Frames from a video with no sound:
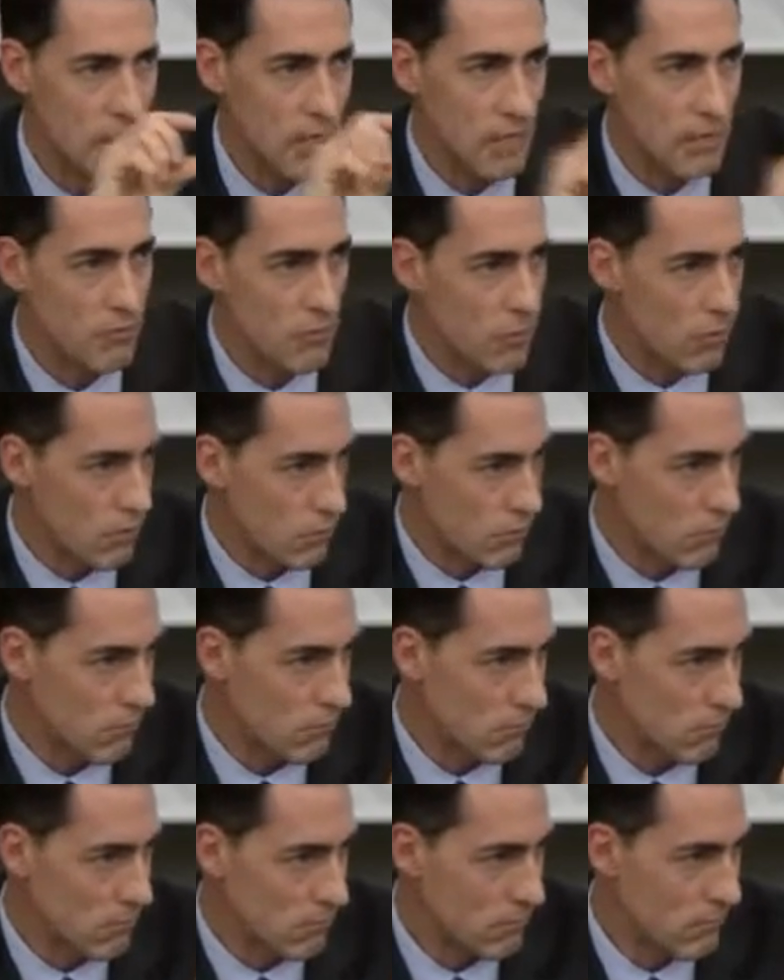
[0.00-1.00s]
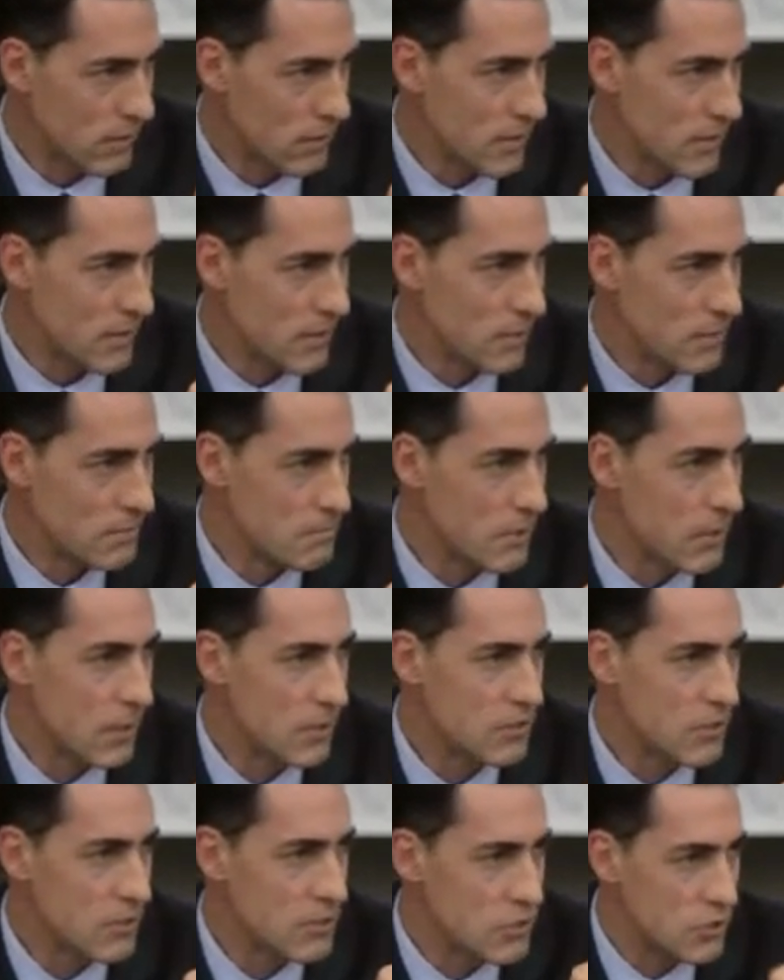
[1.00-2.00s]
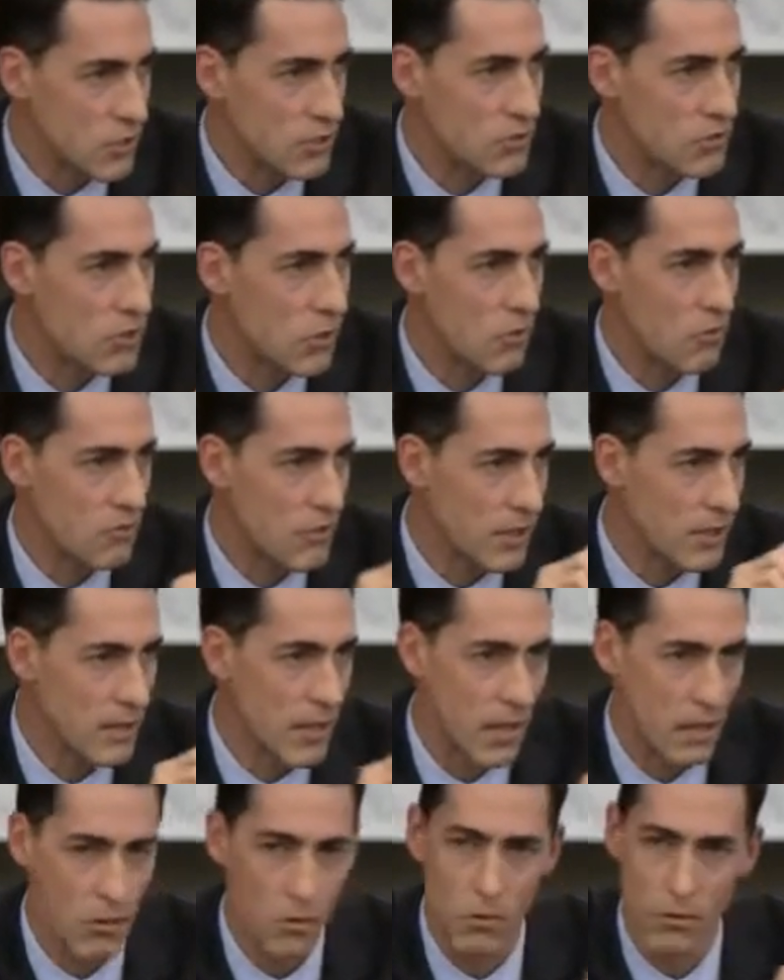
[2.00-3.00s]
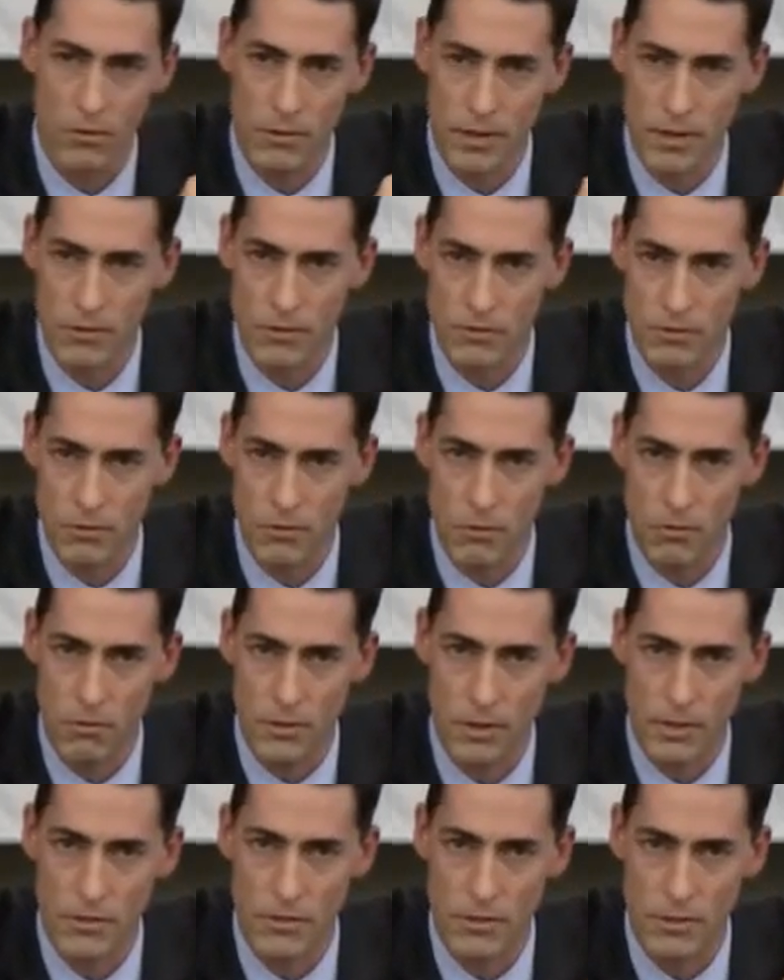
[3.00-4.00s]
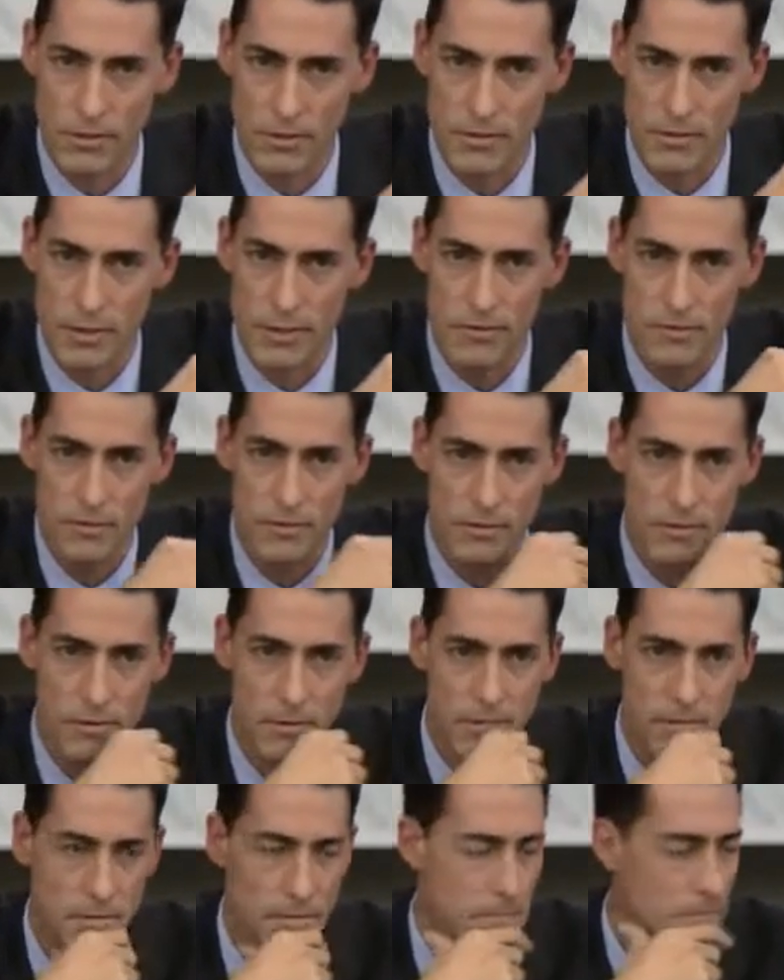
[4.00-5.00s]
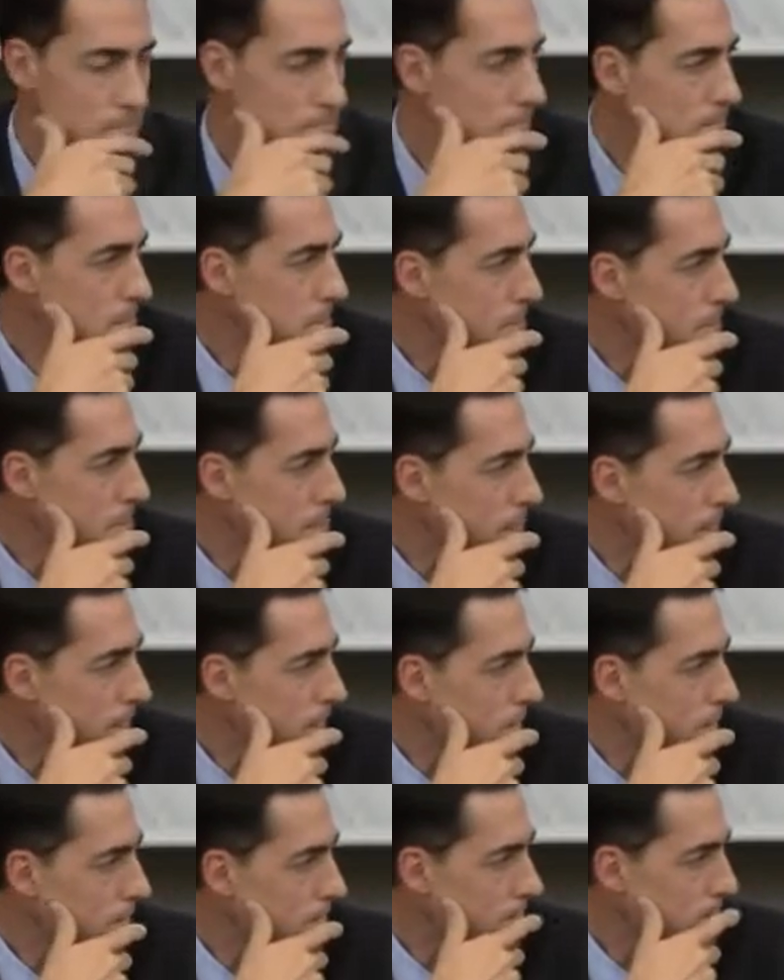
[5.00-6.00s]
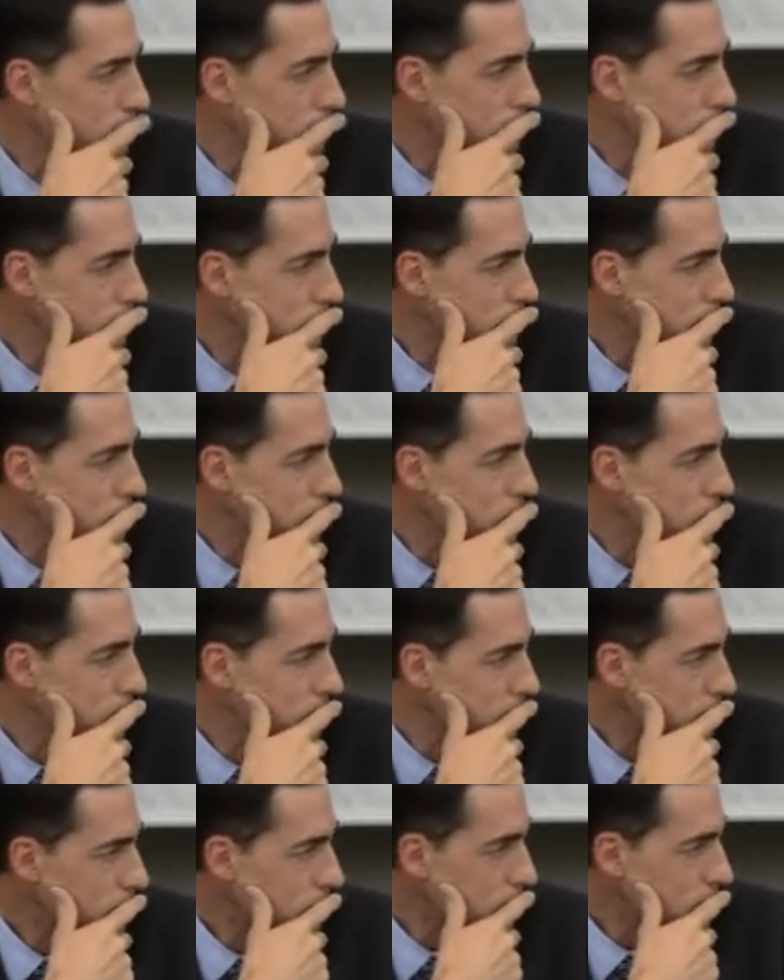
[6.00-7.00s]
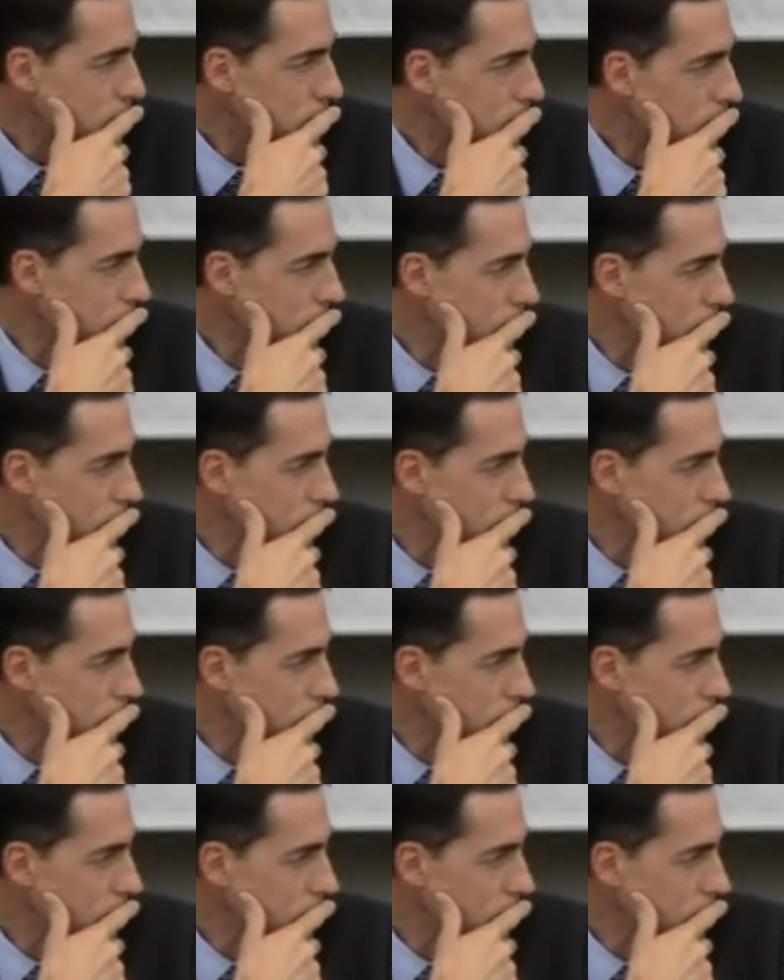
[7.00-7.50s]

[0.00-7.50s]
evil. Because I just don't think that correlation, correlation exists. So I, I just, I think